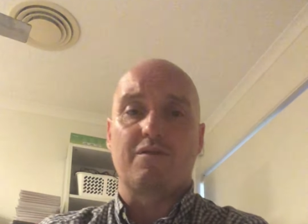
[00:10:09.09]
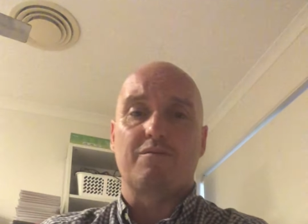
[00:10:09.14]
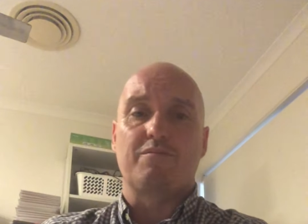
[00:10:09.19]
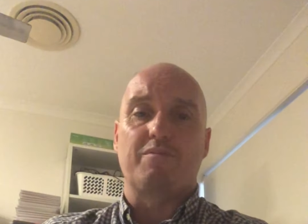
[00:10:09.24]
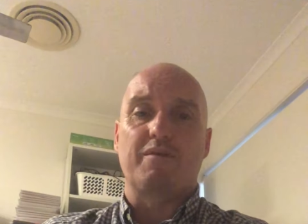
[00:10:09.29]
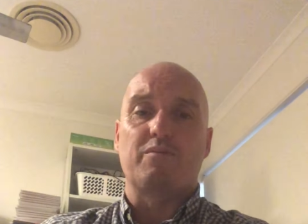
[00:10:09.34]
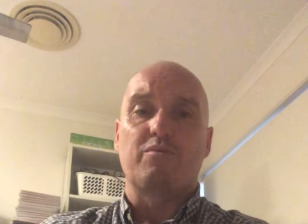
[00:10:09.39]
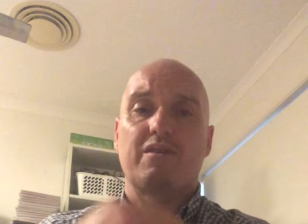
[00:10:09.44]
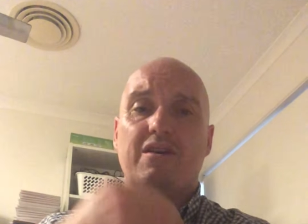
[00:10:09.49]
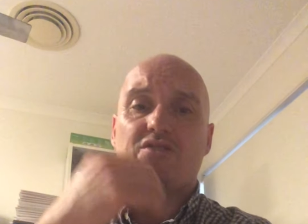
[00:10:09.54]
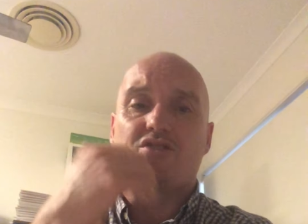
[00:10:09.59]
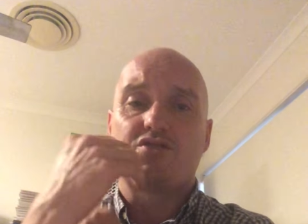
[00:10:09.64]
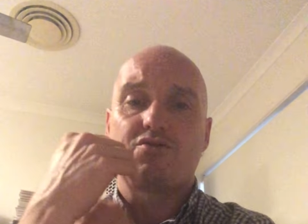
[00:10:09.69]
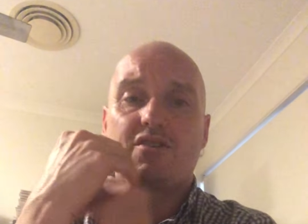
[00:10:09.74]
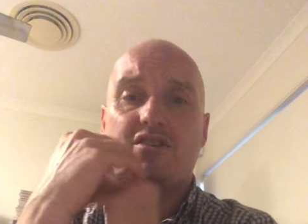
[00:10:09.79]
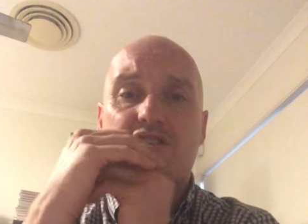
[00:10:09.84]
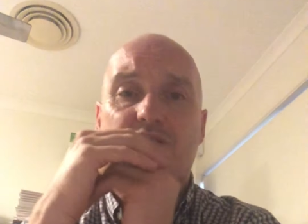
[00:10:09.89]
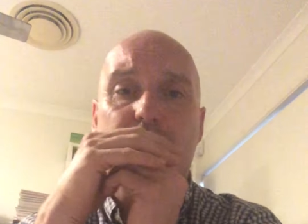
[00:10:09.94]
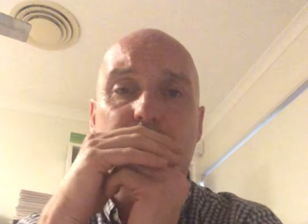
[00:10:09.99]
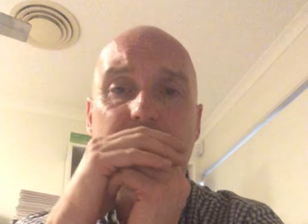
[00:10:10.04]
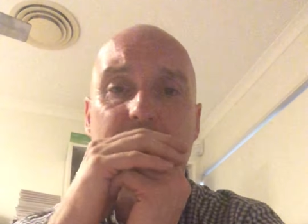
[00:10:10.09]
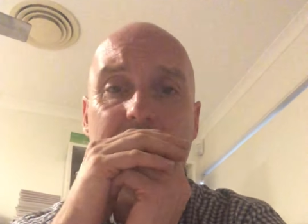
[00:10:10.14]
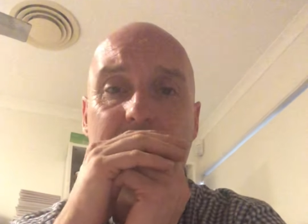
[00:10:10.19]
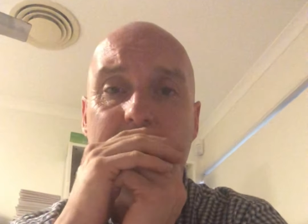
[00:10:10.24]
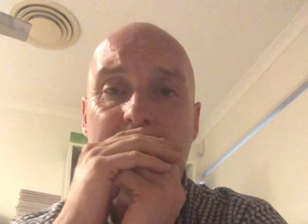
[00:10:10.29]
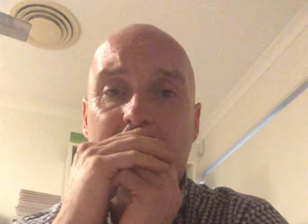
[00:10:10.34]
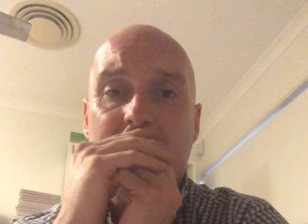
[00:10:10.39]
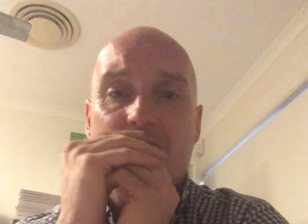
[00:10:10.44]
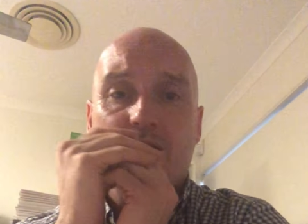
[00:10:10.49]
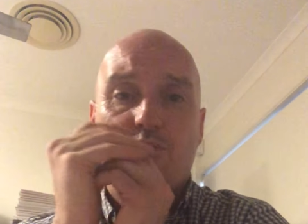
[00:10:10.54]
people get stressed, but
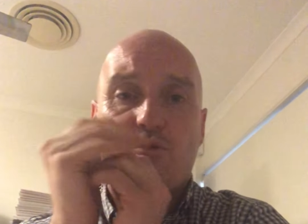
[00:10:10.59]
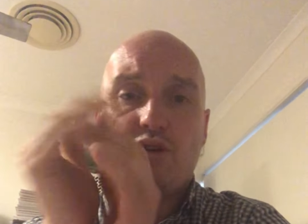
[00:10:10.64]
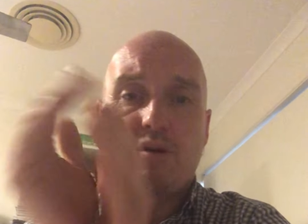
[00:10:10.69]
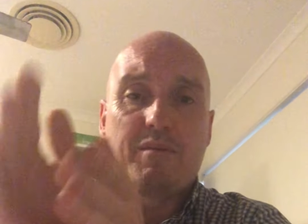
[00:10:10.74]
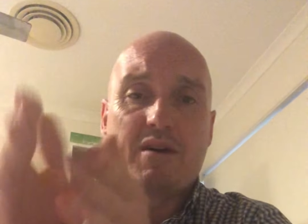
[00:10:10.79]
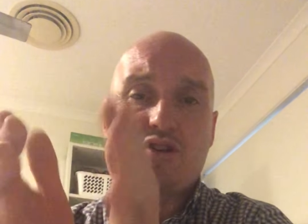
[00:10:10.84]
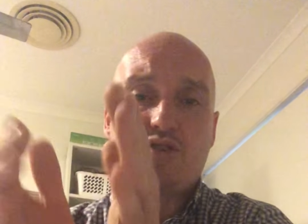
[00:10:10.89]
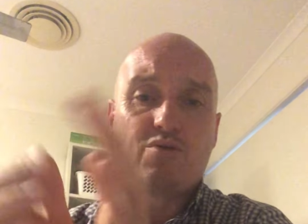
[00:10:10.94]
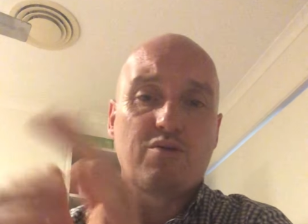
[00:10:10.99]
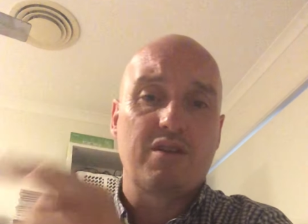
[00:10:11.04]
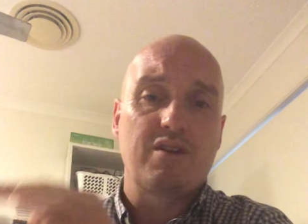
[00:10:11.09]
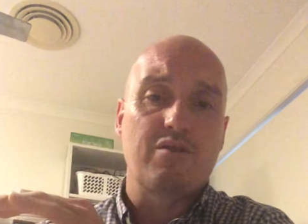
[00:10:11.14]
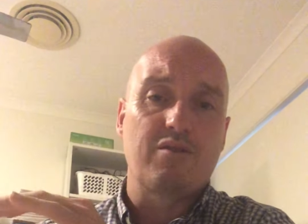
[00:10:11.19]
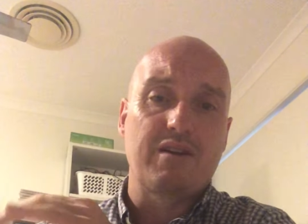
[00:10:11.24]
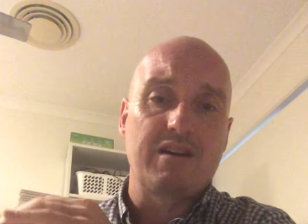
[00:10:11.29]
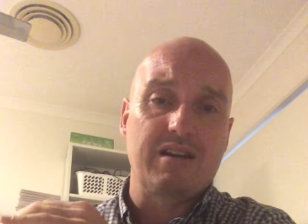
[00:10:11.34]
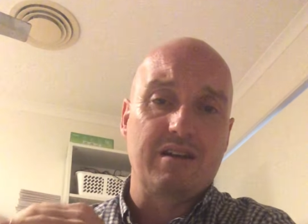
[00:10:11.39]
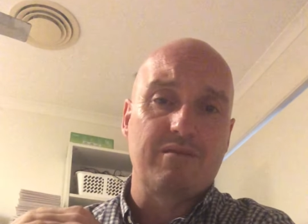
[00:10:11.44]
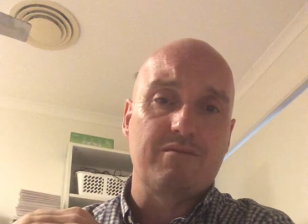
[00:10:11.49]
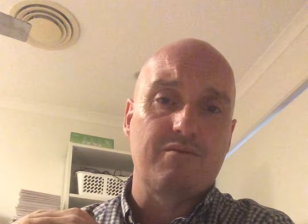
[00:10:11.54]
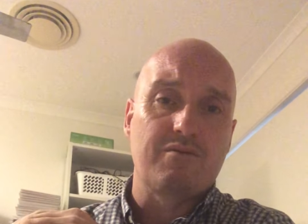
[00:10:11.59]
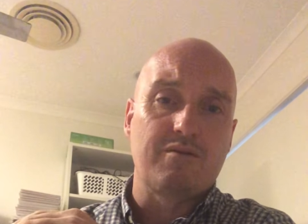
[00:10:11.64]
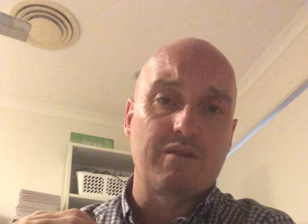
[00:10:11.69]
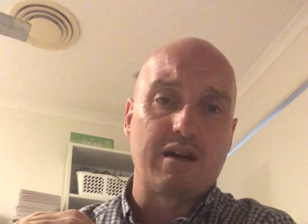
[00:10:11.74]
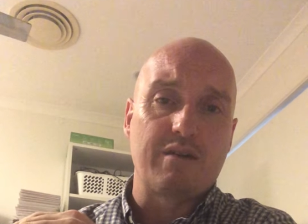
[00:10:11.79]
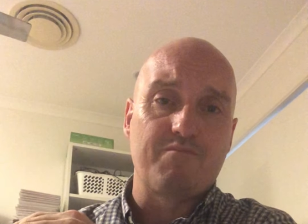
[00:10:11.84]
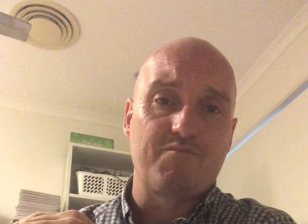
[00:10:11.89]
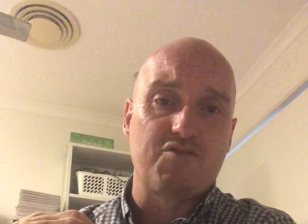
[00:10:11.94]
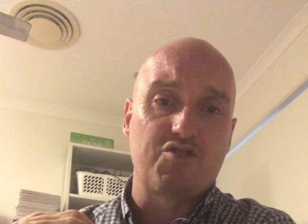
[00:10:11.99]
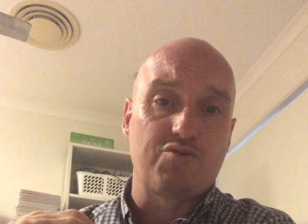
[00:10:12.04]
we've got to make sure they're not getting
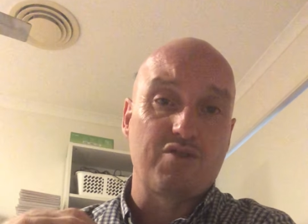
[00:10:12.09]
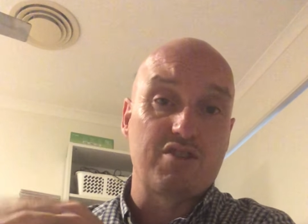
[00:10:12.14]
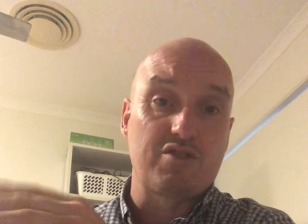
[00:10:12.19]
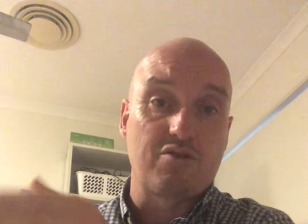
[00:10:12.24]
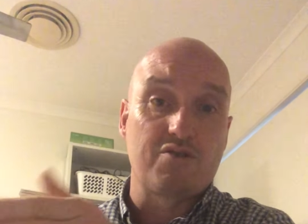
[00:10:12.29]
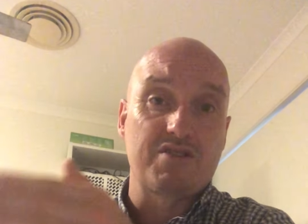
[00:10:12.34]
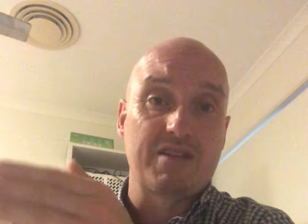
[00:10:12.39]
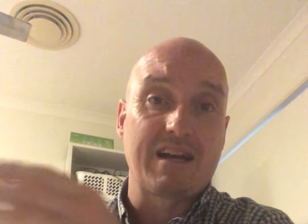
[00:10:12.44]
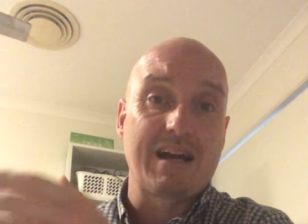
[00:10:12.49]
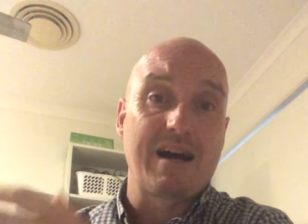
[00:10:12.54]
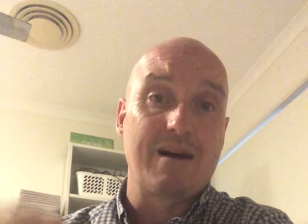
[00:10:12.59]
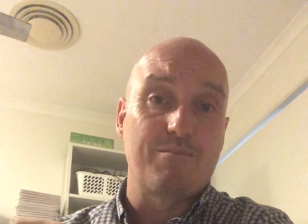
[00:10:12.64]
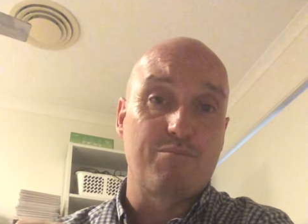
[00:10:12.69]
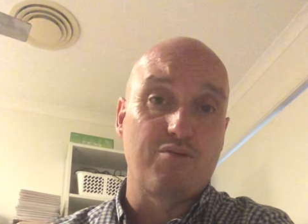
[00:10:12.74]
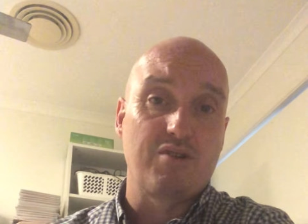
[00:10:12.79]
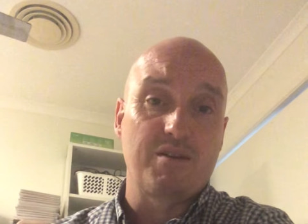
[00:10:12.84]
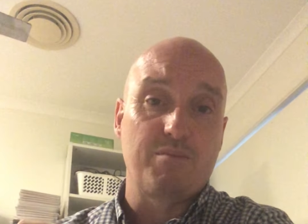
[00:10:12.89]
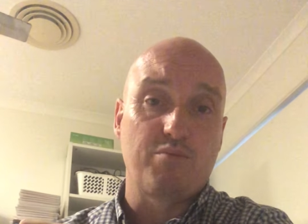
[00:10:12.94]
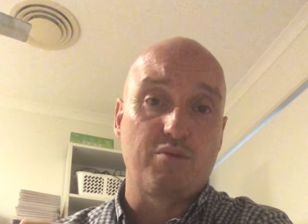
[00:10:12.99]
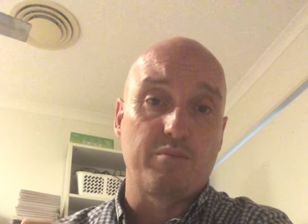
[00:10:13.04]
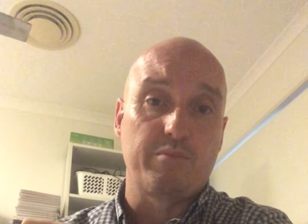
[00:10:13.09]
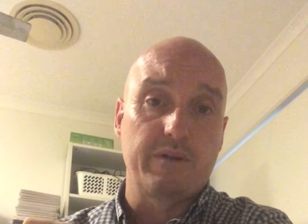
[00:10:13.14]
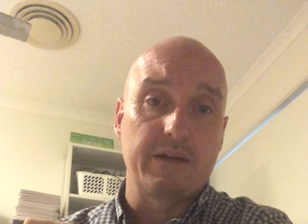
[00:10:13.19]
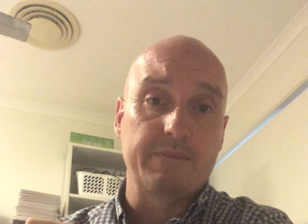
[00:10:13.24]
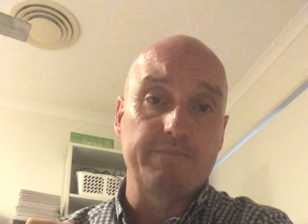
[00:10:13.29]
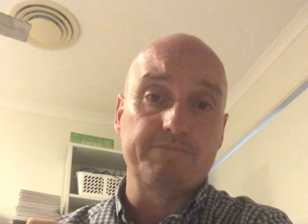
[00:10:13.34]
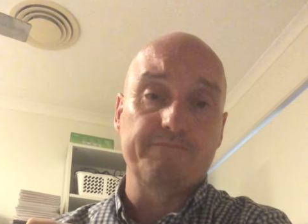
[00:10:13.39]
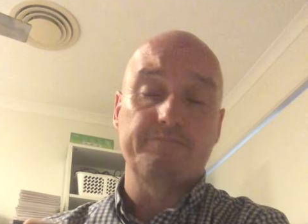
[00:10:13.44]
stressed because they can't breathe properly.